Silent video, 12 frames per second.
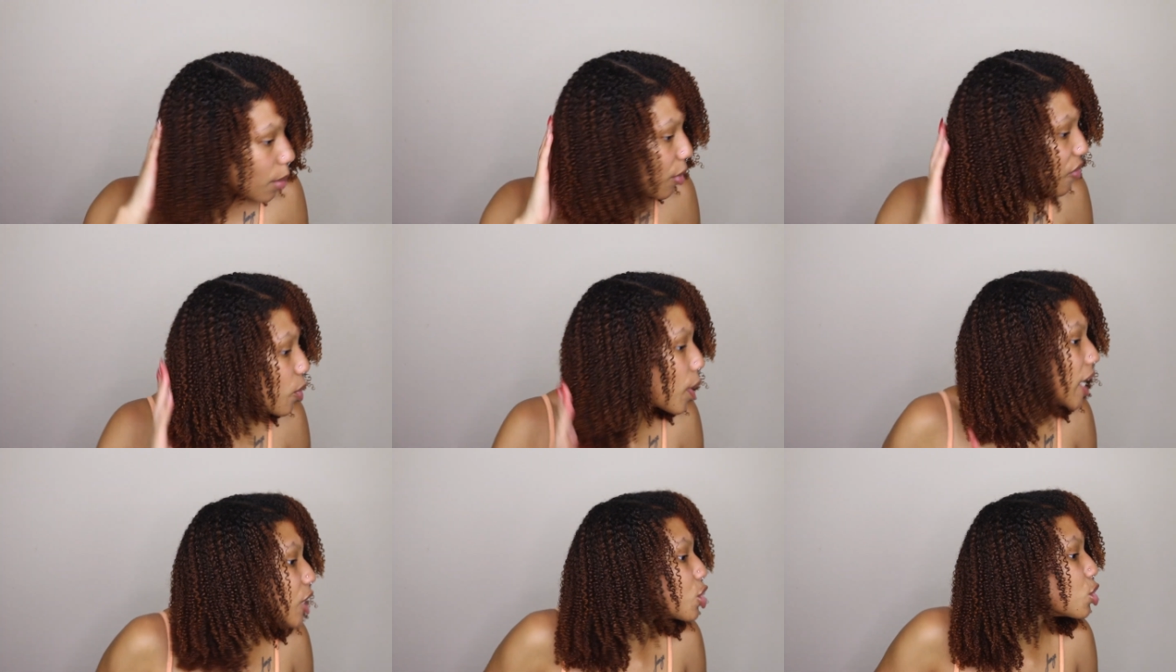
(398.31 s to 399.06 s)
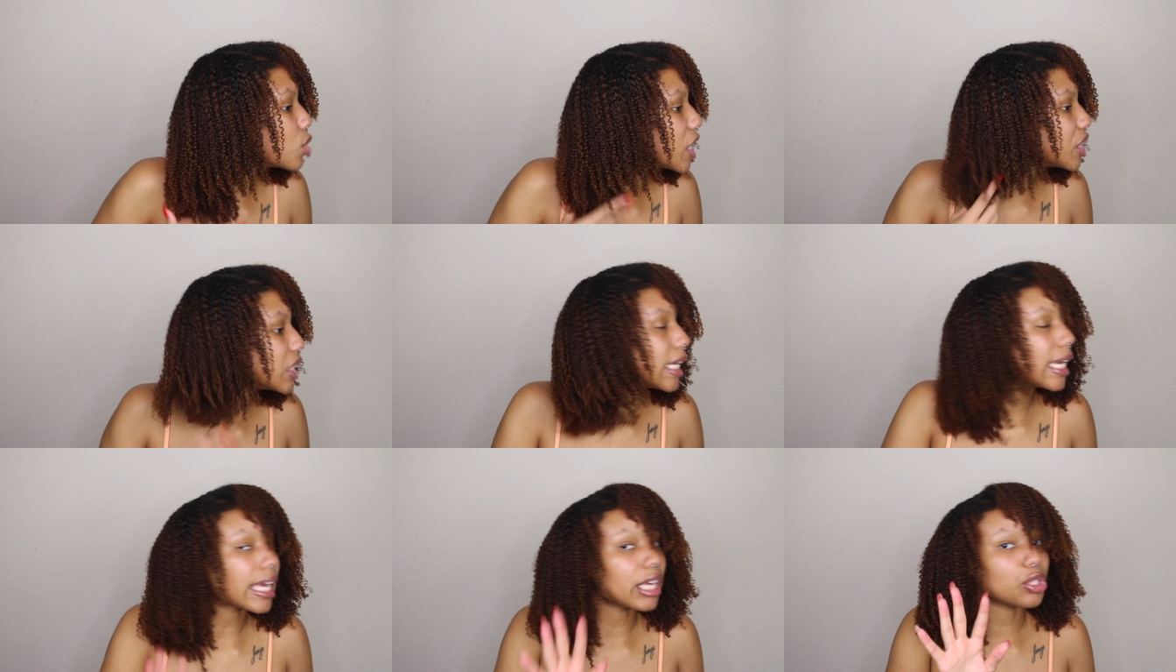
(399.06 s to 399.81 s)
before I stretch it
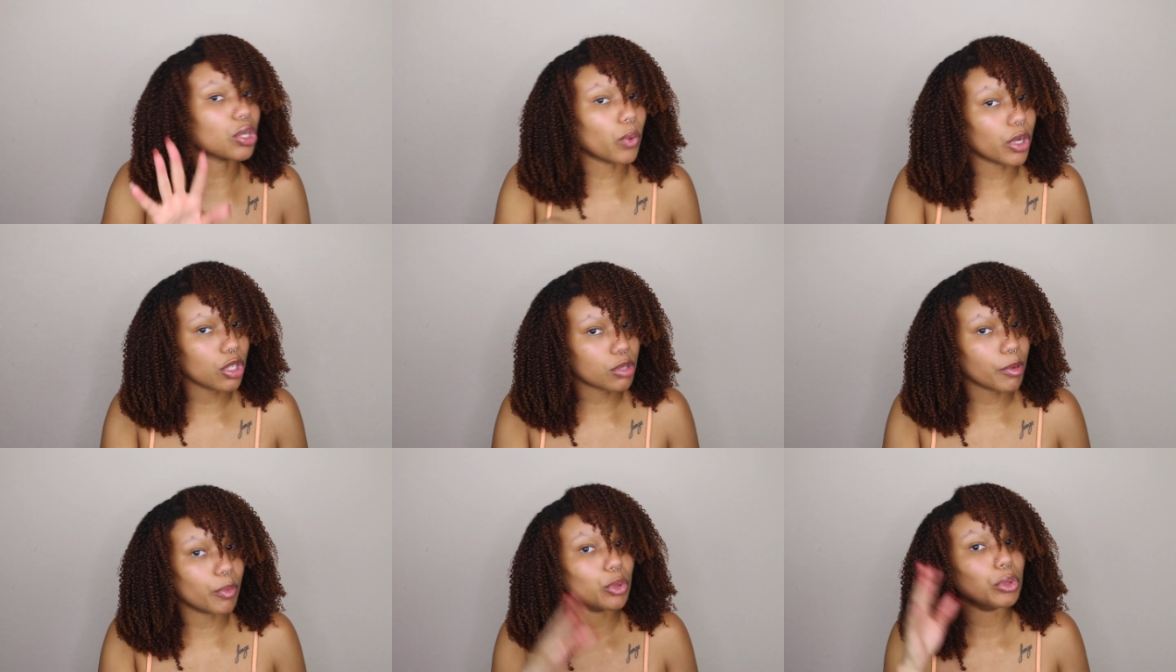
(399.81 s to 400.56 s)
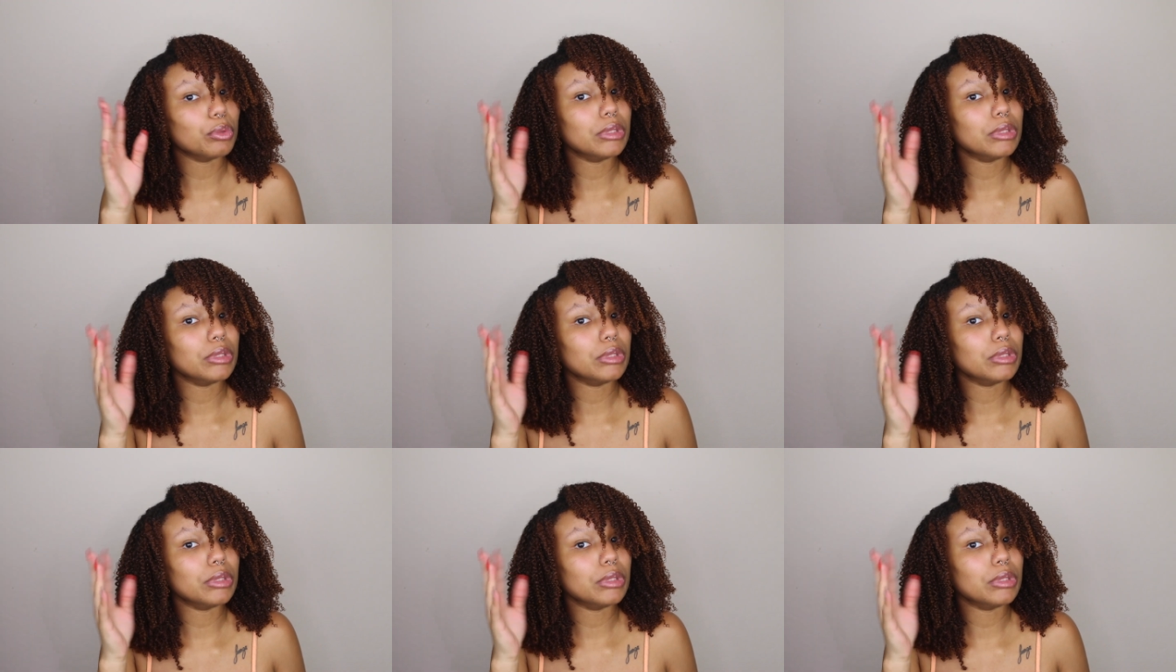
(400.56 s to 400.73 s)
in case you're one of those people who